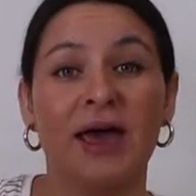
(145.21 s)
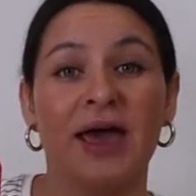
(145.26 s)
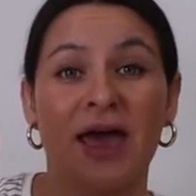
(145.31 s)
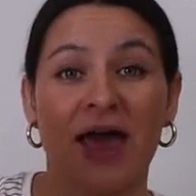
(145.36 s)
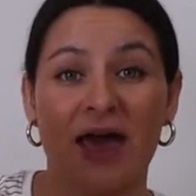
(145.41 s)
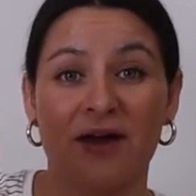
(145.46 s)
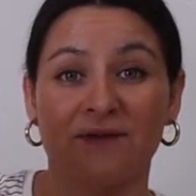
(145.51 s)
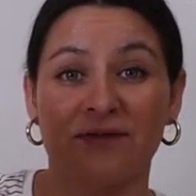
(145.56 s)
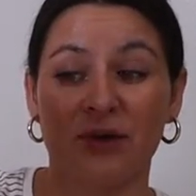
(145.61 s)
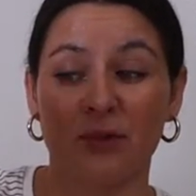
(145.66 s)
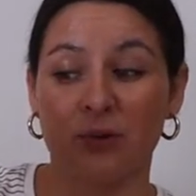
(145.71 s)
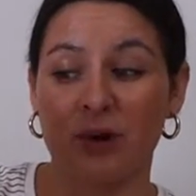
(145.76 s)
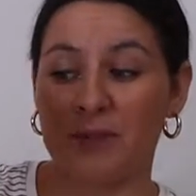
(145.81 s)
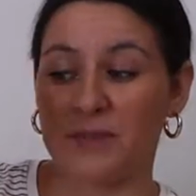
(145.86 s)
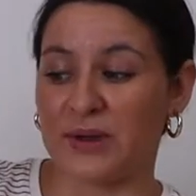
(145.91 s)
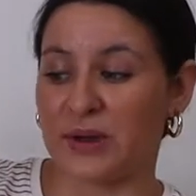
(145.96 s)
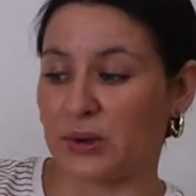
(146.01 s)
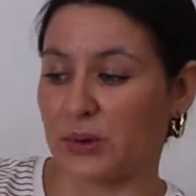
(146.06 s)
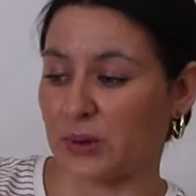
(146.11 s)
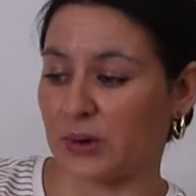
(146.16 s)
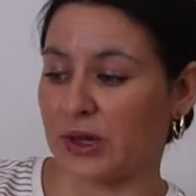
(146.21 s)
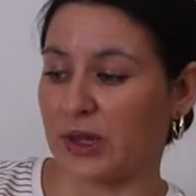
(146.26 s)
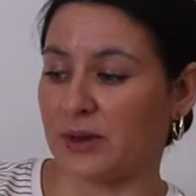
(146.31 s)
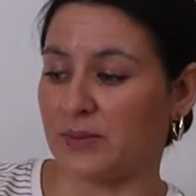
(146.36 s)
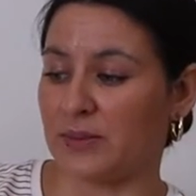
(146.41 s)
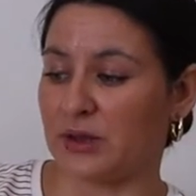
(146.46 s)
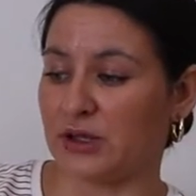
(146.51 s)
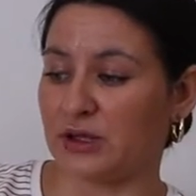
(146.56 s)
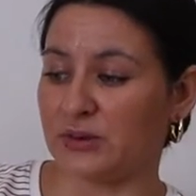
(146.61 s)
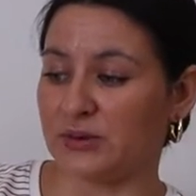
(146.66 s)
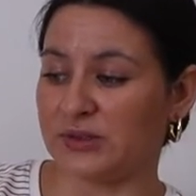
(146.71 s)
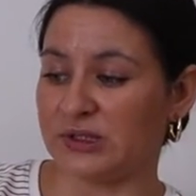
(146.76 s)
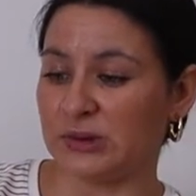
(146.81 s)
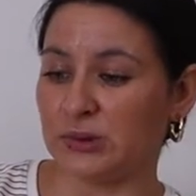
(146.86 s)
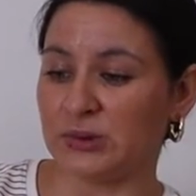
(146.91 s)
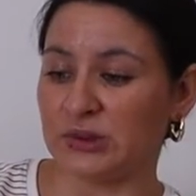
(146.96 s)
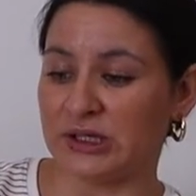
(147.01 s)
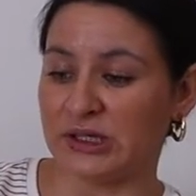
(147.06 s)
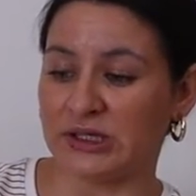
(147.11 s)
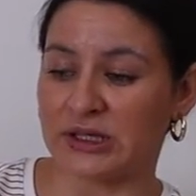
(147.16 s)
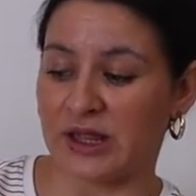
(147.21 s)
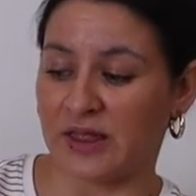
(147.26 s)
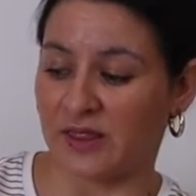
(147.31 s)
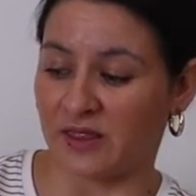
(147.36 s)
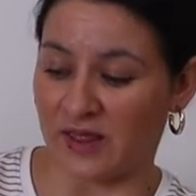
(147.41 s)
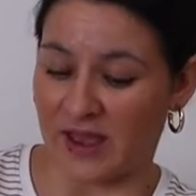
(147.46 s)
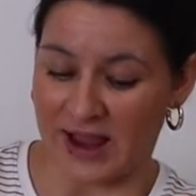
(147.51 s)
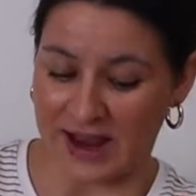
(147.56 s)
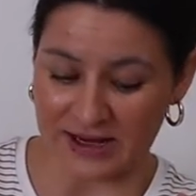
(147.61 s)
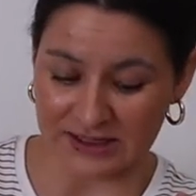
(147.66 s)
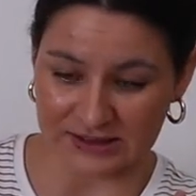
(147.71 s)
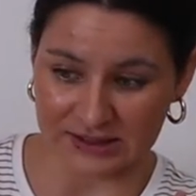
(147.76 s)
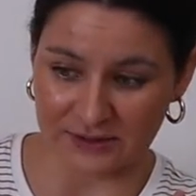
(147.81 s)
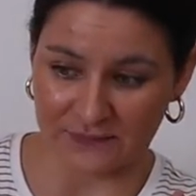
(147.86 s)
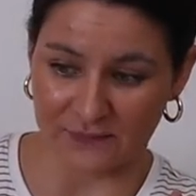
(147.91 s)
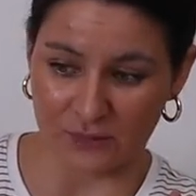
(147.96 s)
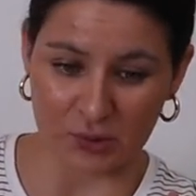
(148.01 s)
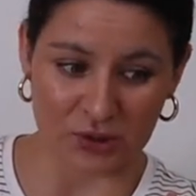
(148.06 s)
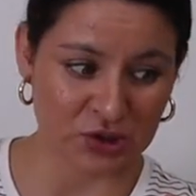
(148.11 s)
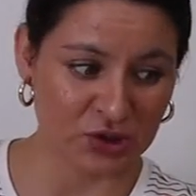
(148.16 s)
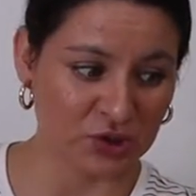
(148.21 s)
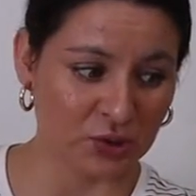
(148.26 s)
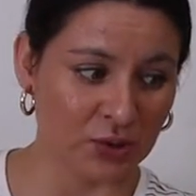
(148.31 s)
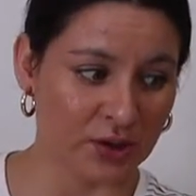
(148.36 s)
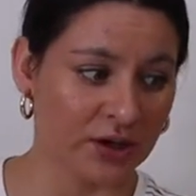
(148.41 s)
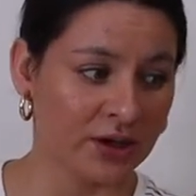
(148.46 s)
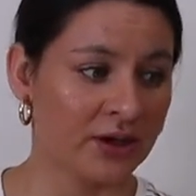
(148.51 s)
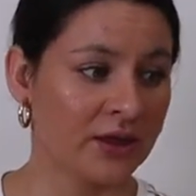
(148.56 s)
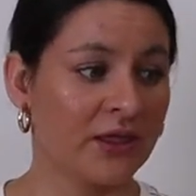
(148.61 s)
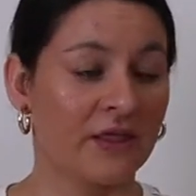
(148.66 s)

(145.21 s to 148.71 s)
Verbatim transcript: Heavy whipping cream, you do need that for sure.